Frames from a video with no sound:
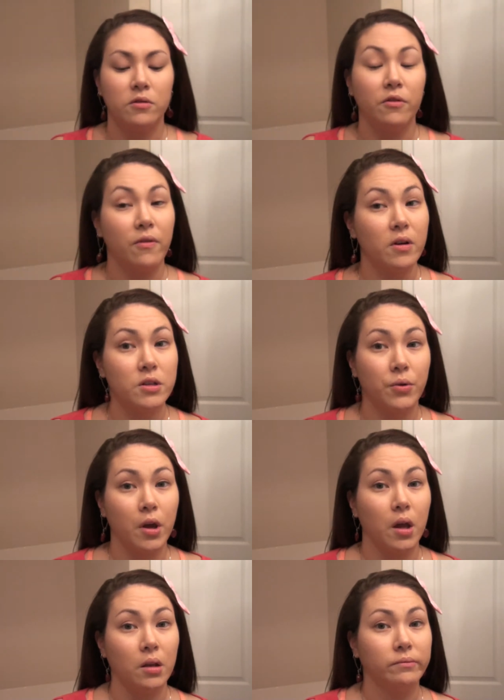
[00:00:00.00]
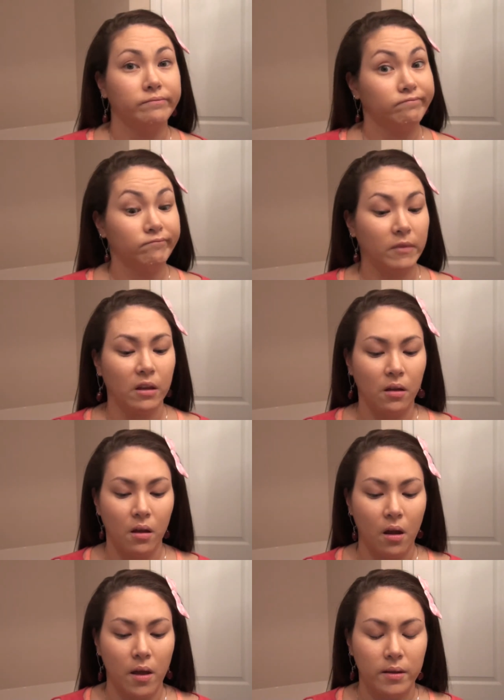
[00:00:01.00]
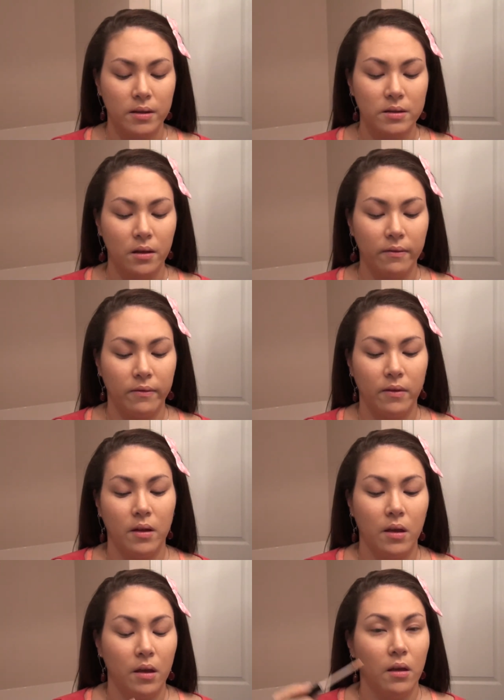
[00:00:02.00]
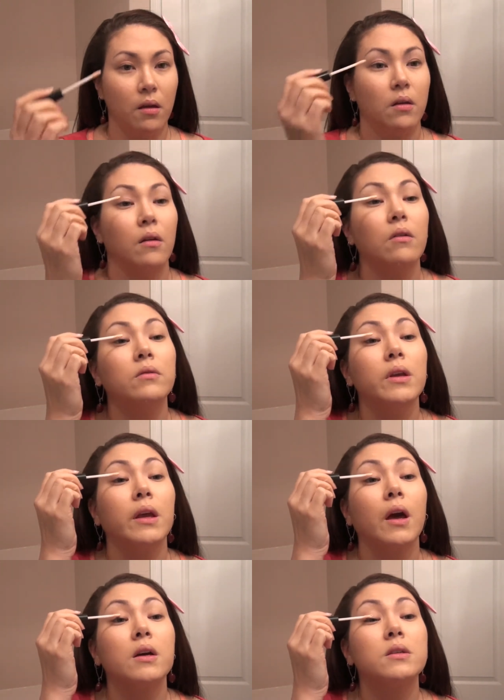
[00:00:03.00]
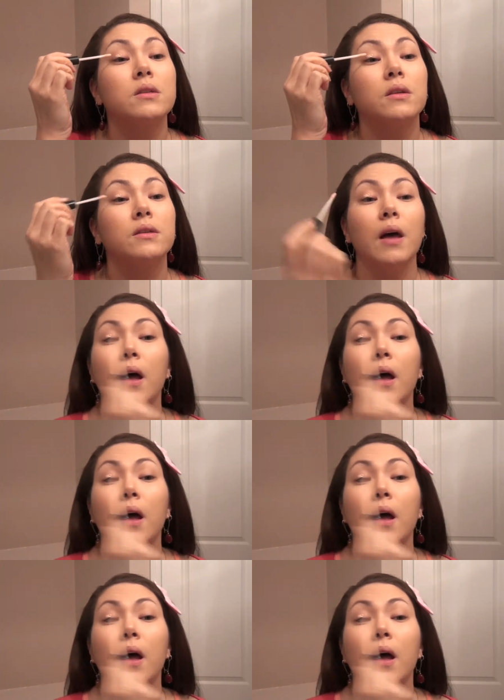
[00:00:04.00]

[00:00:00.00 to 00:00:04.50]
So far so good. I like this stuff. It only cost $1.